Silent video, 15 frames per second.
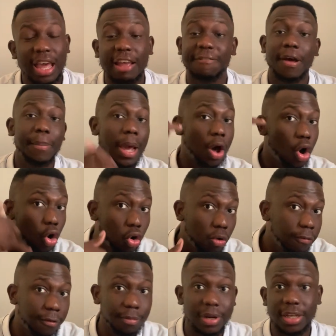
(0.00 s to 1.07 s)
In fact, my uncle
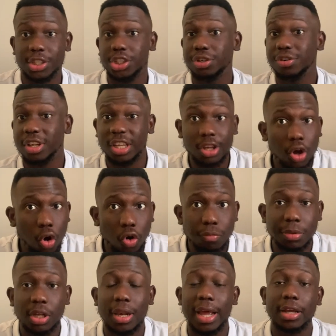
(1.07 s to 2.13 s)
from Nigeria, he
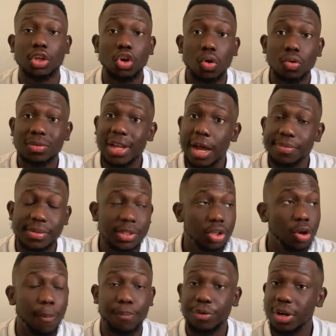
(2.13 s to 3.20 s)
called me like, yo, Daps,
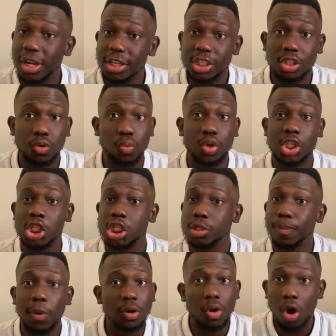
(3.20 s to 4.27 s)
your prediction was
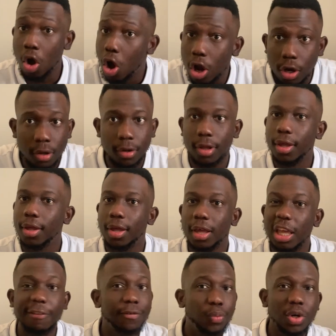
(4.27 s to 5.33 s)
spot on.
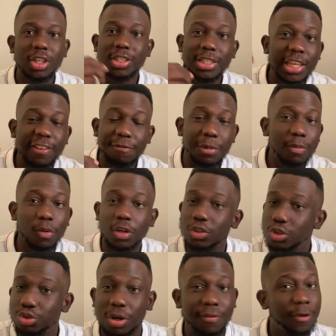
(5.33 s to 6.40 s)
He even wanted to give me
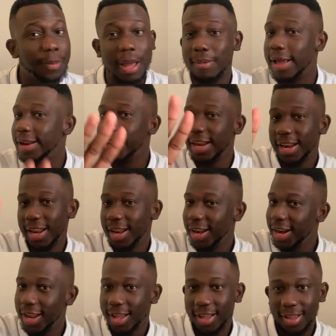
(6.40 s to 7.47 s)
money to trade for me. I'm like, no,
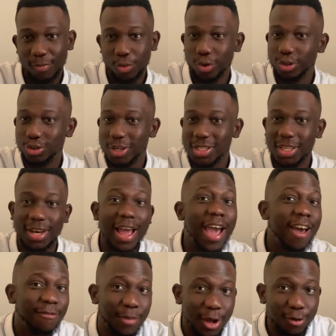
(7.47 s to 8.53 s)
I'm not interested. I
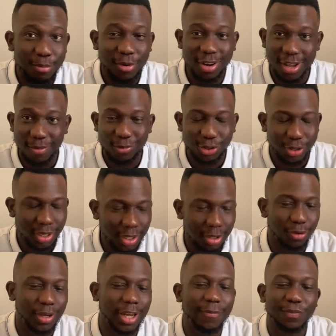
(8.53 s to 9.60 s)
have my own money, I'm trading,
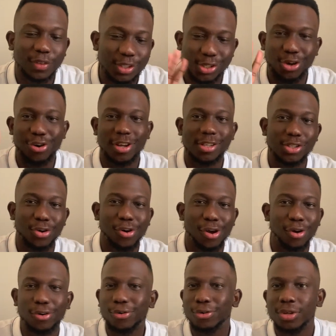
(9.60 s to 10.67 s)
okay? Sorry,
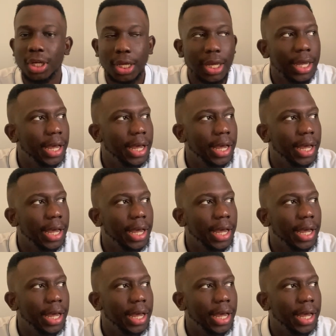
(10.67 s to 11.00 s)
uncle.